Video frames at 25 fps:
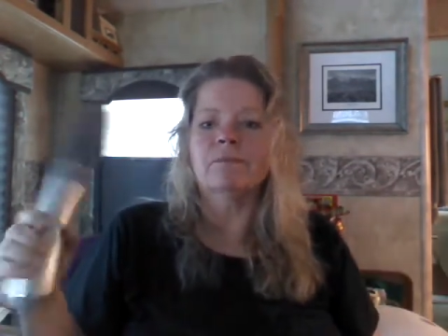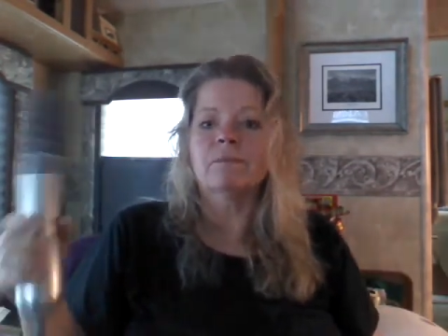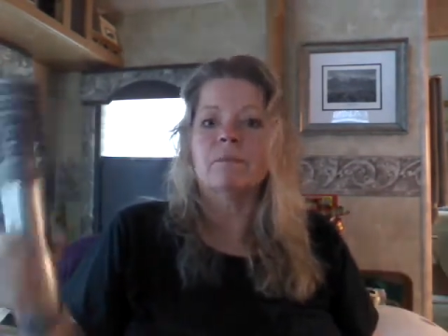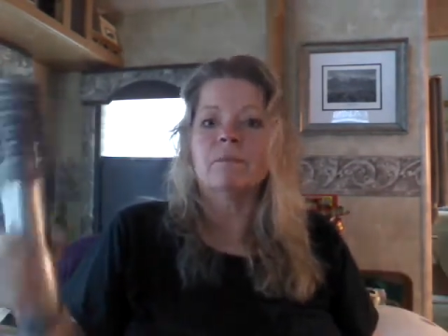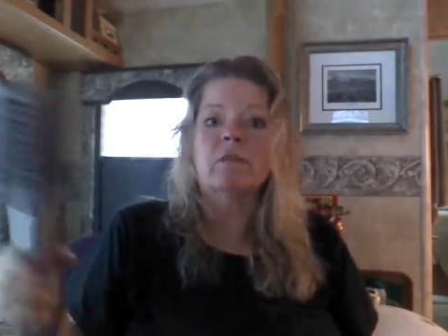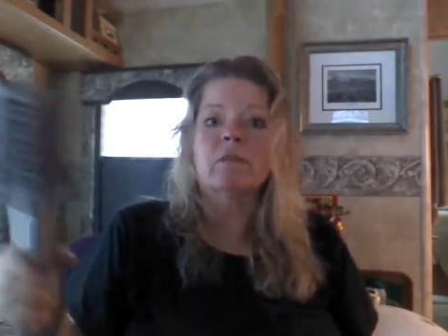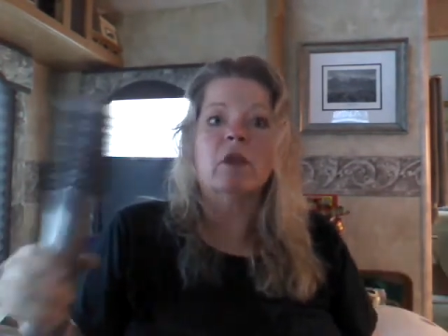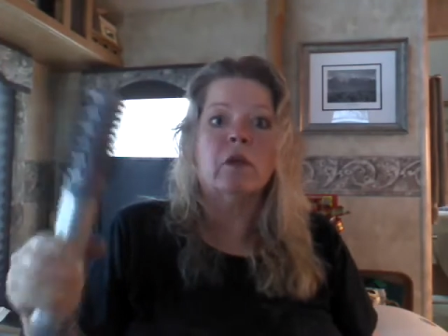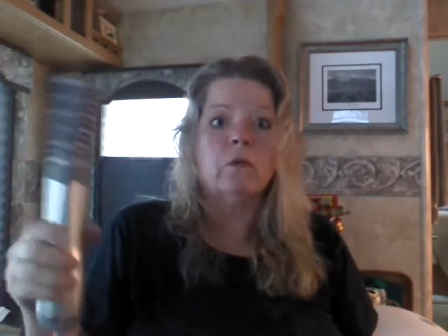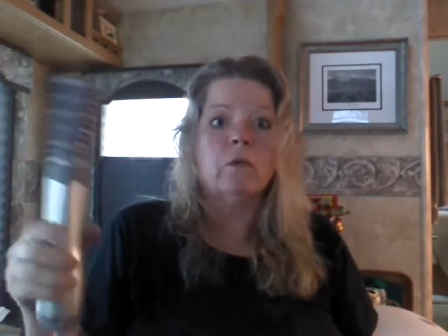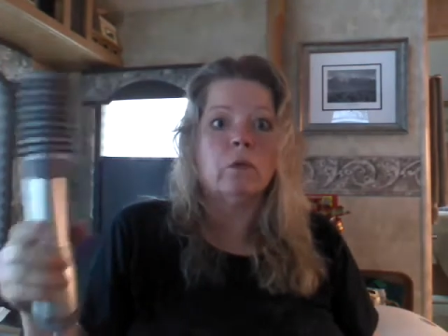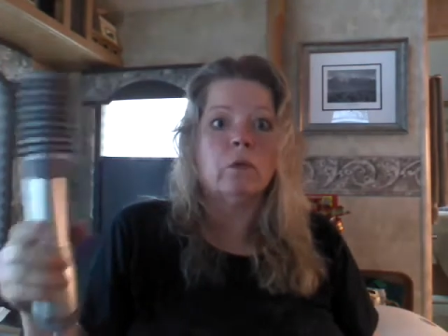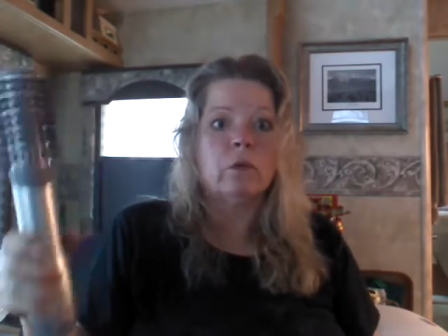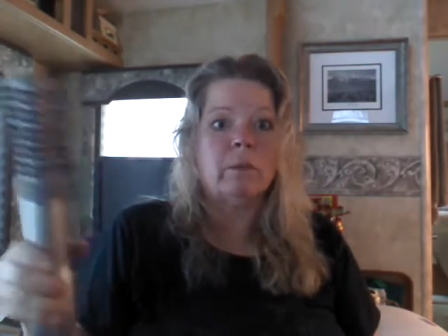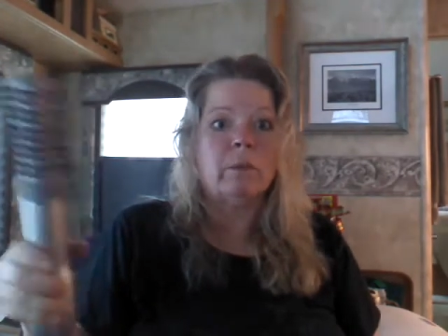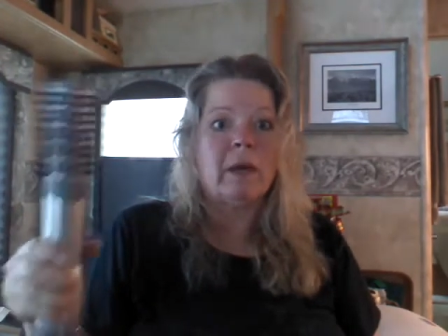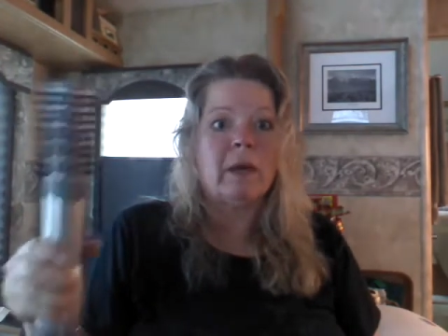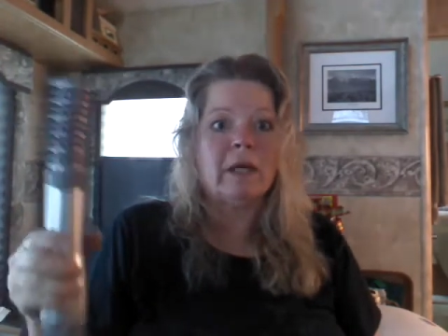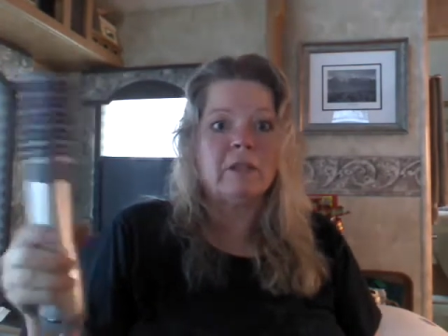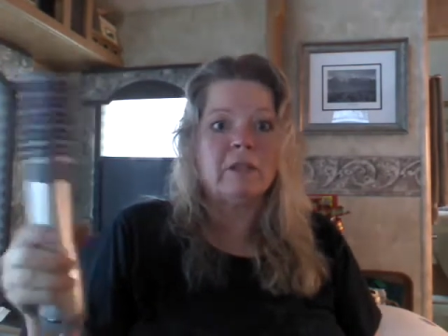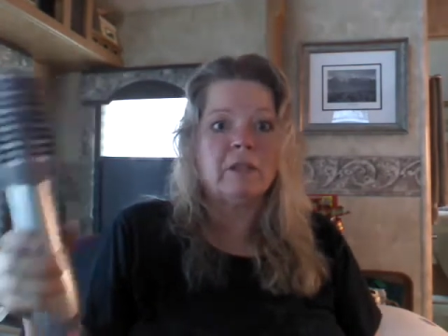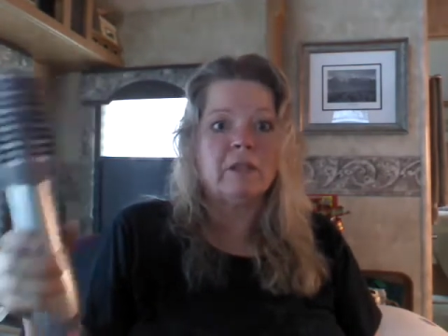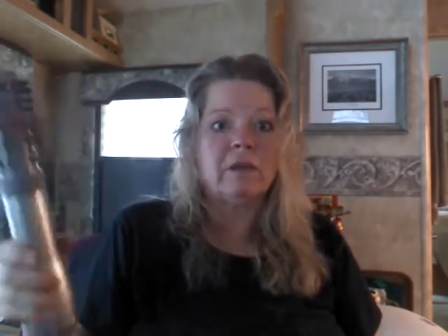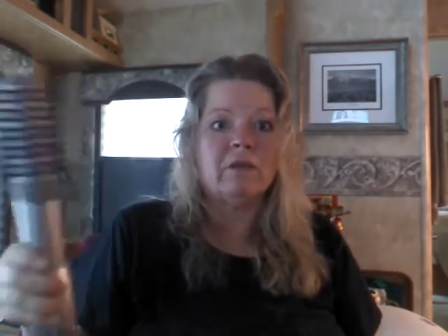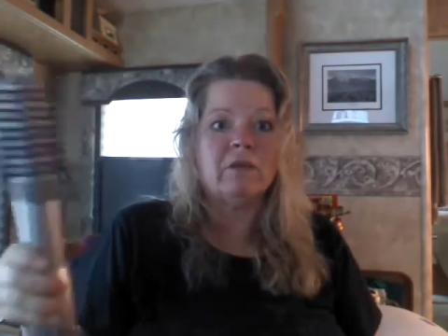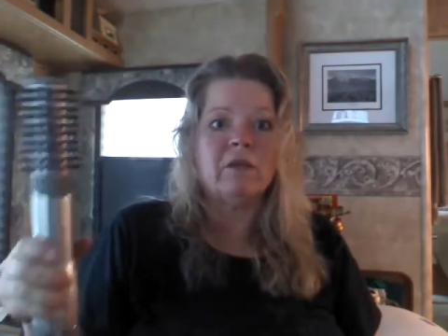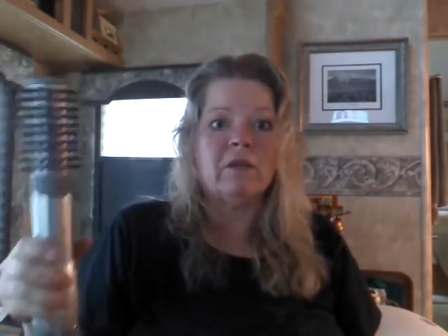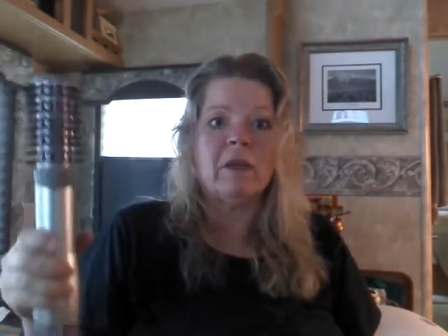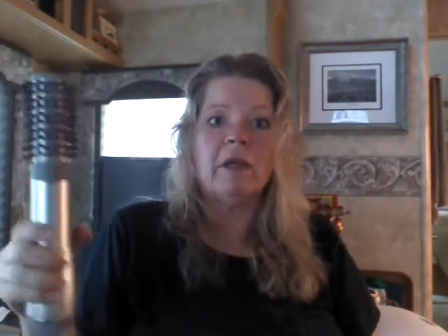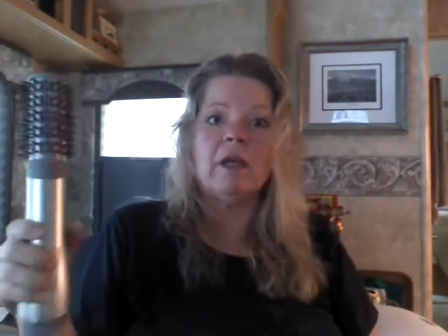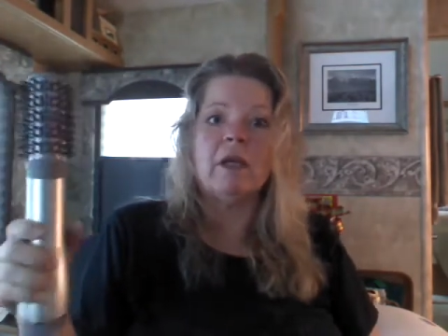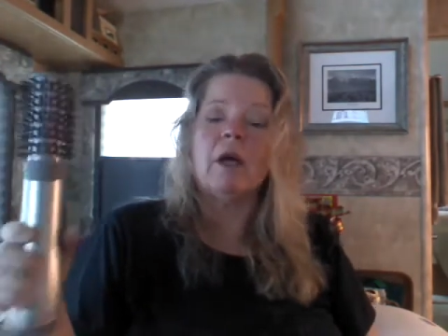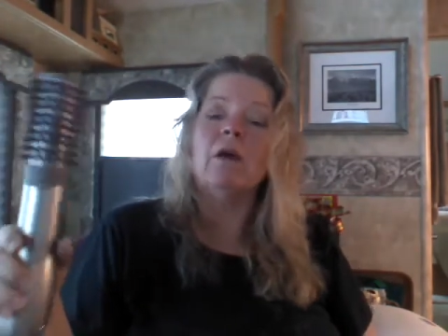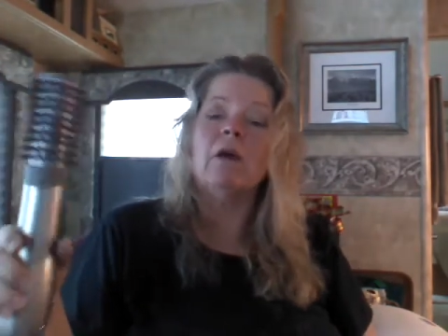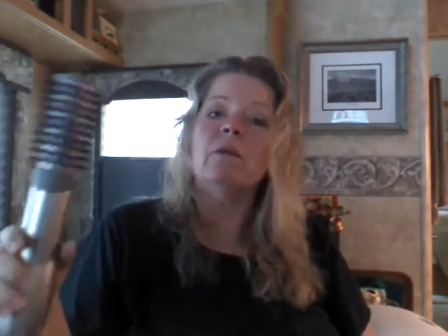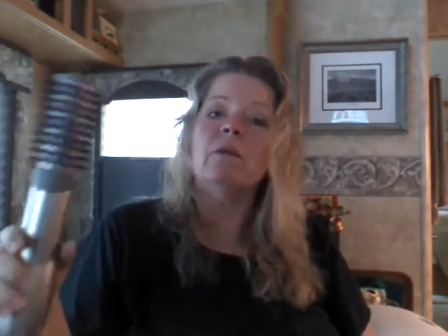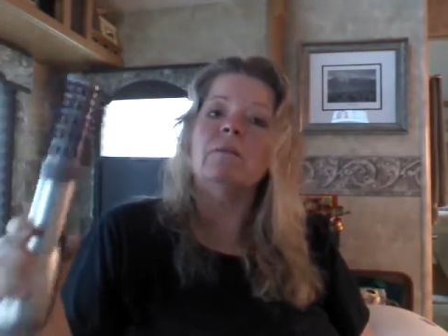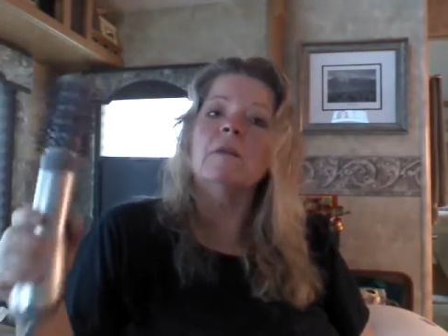through the magic of
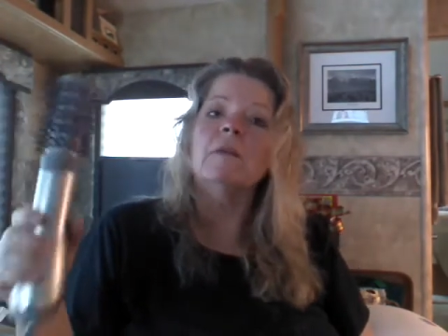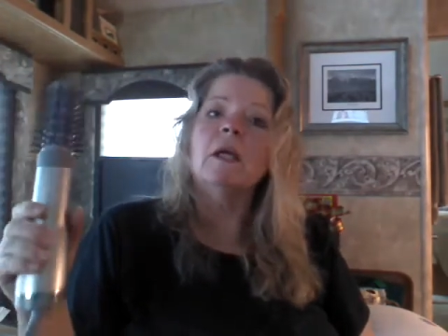video,